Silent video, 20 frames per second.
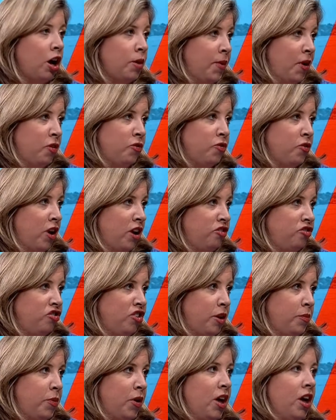about
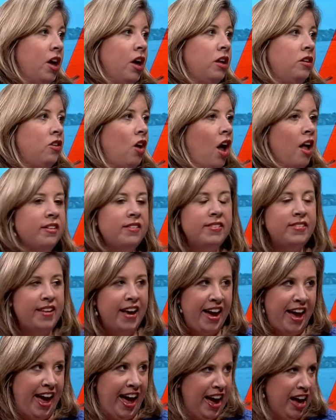friendship. Not to
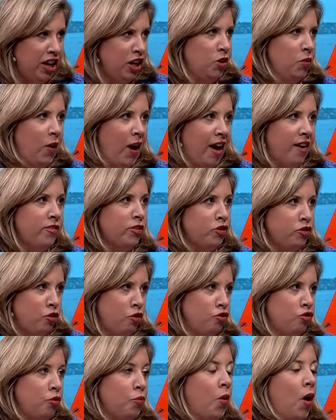say, hey, you have a
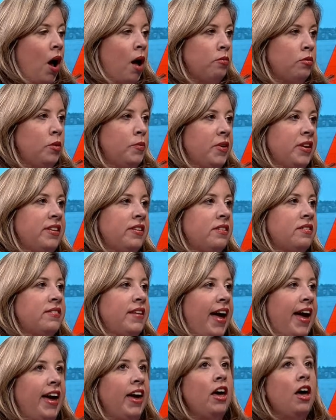social problem, but oh. to ah.
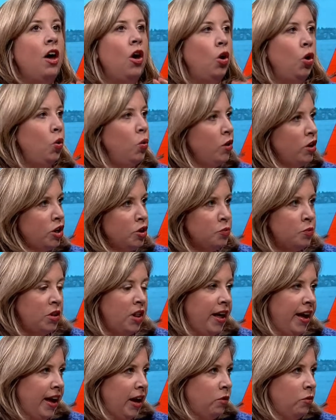say, who are you
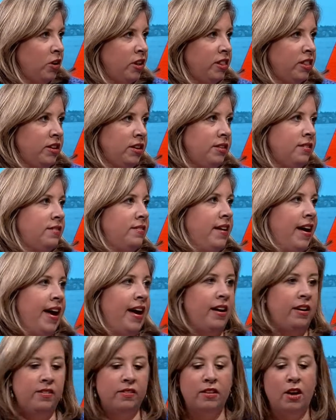playing with these
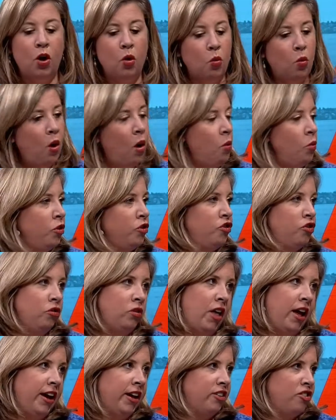days? What would you
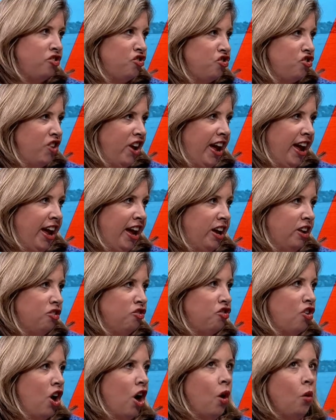like to
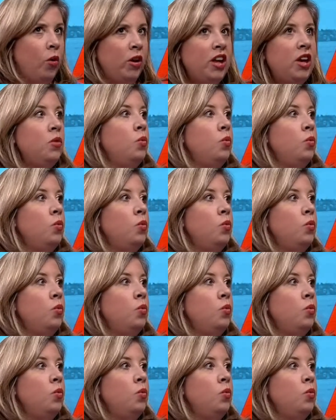change? What do you